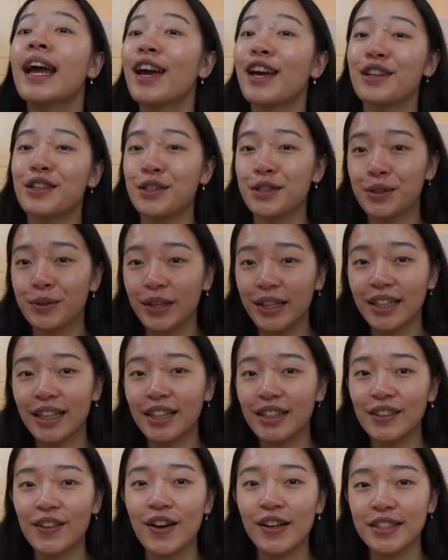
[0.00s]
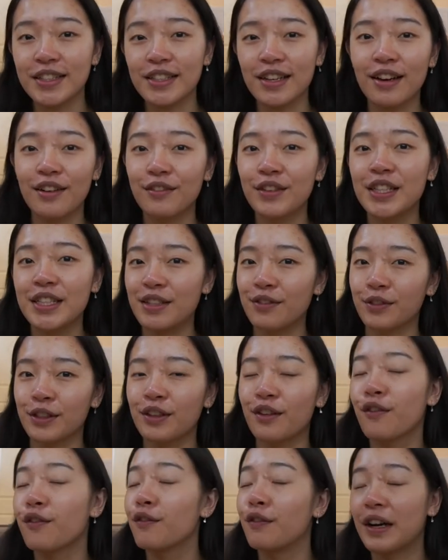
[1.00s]
and doing lots of
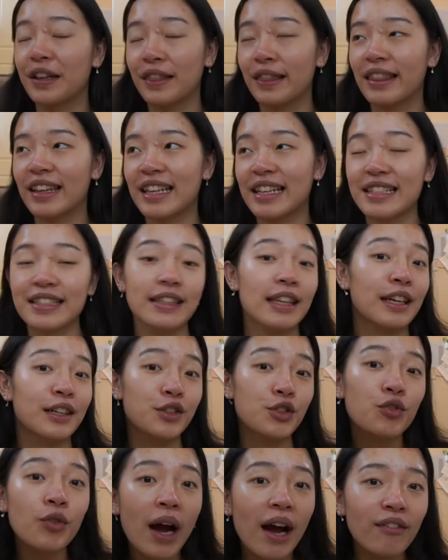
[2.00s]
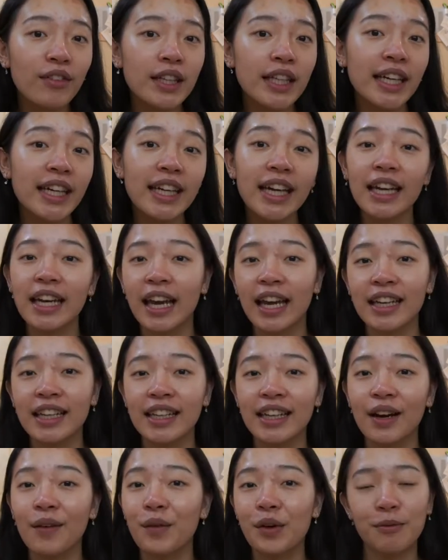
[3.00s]
different fun things like traveling and
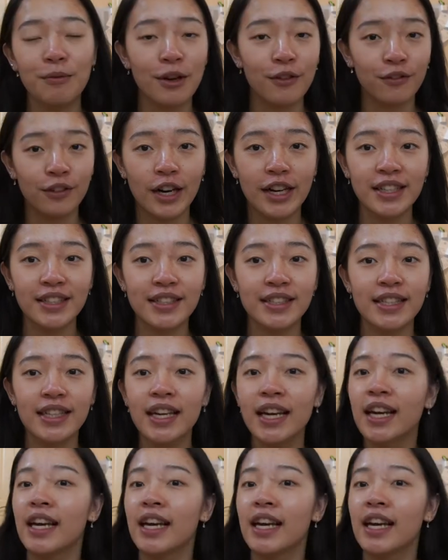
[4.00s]
hanging out with my friends.